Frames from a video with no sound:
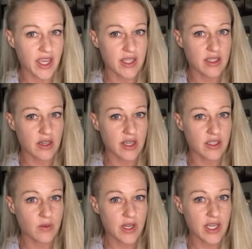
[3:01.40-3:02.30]
answer
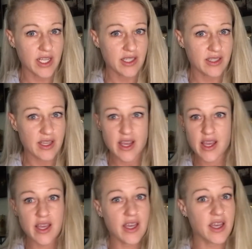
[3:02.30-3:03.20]
is what it is
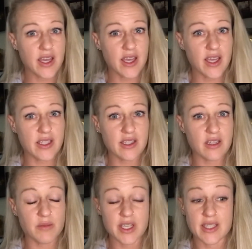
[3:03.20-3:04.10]
going
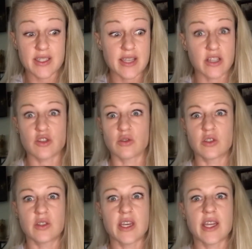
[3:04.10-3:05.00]
to be essential
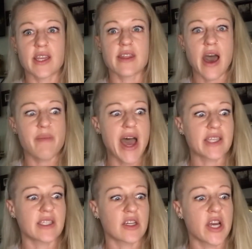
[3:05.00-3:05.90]
to getting that
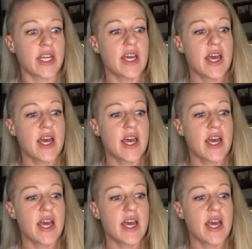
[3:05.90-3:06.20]
passing grade.